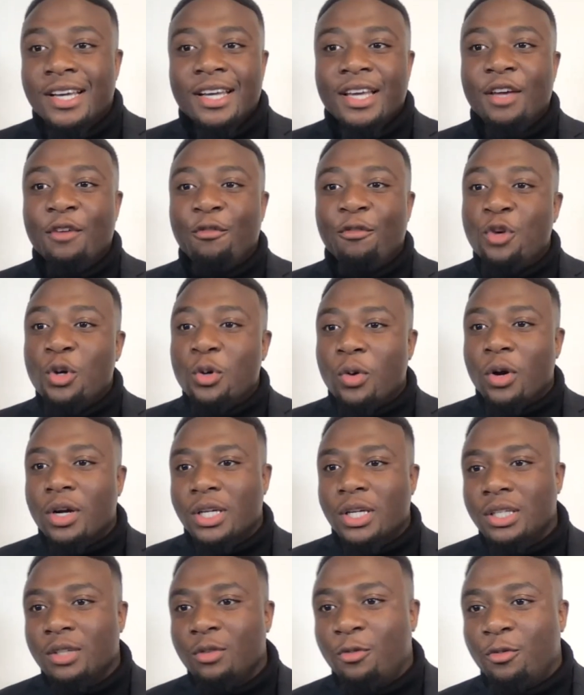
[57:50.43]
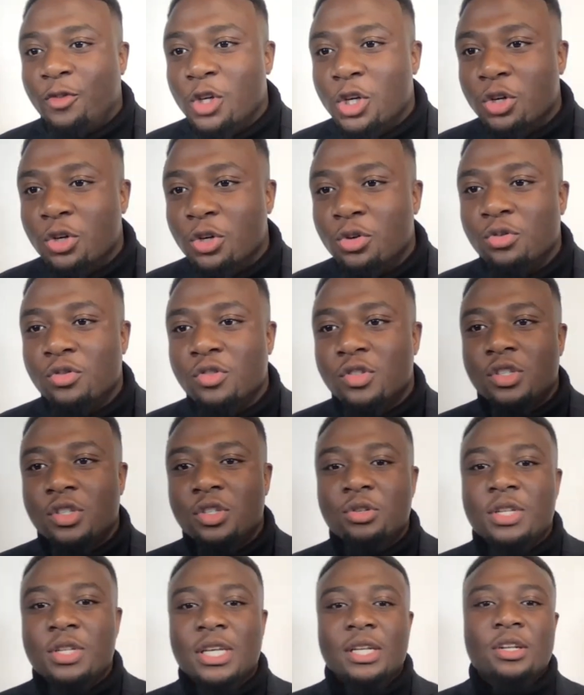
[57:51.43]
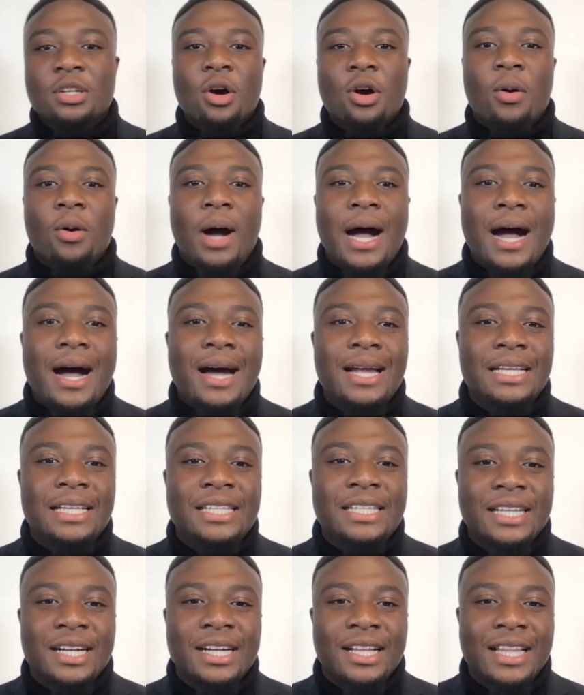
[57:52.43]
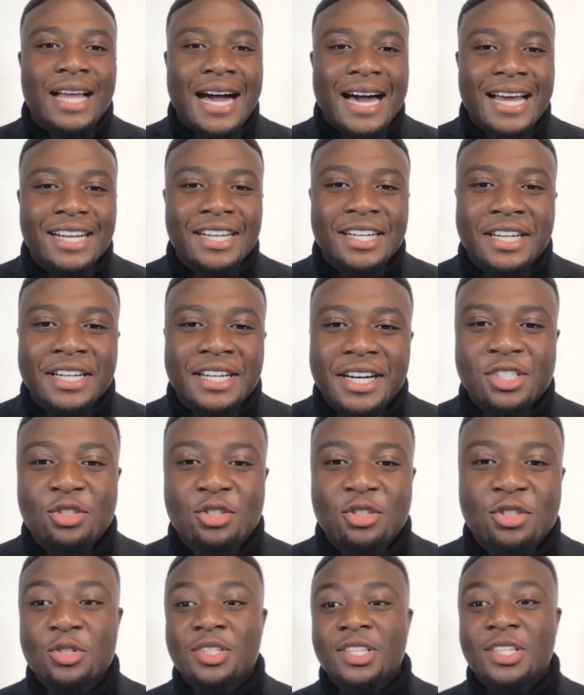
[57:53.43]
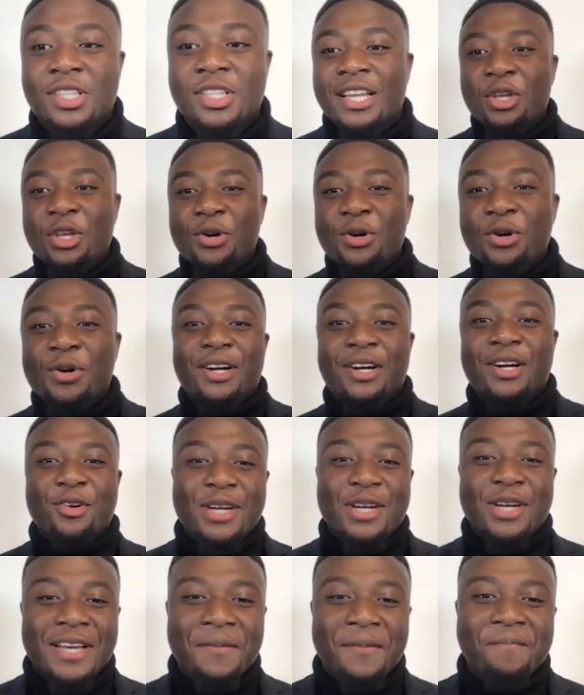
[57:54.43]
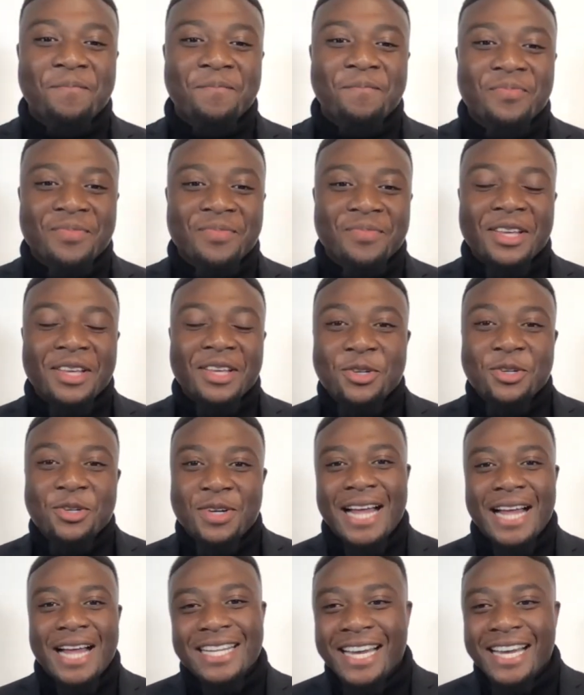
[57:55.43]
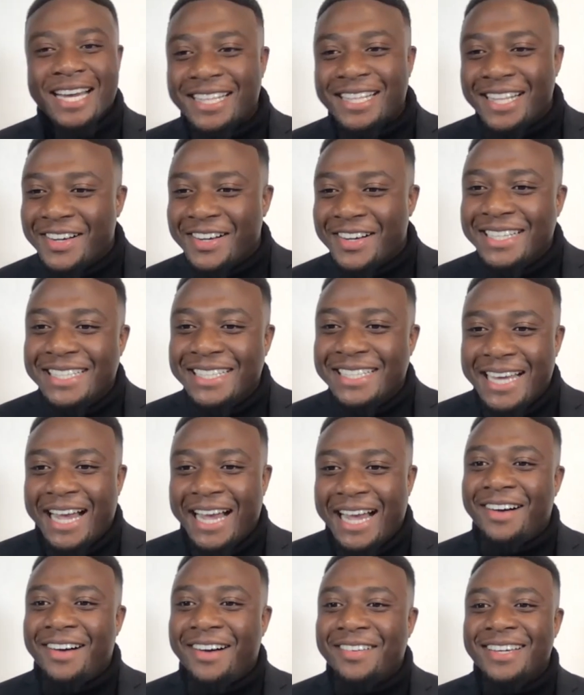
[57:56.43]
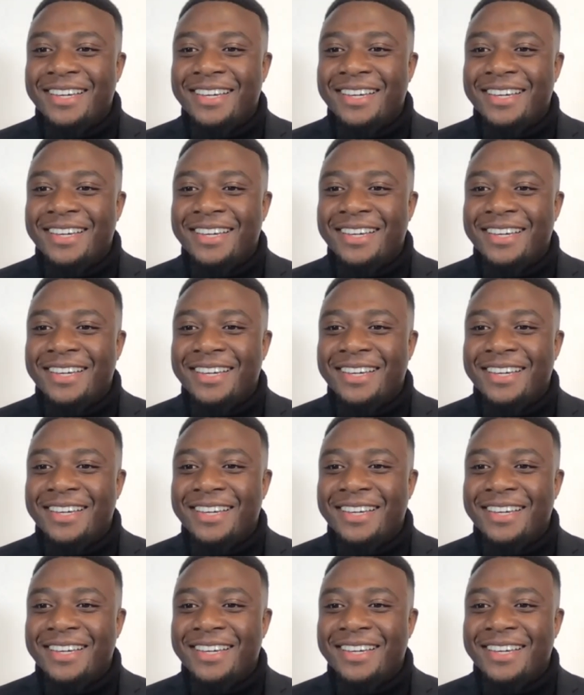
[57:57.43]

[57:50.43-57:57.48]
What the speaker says: if you were confused, you didn't know how to get a lot of customers, can you agree? You got that clarity now.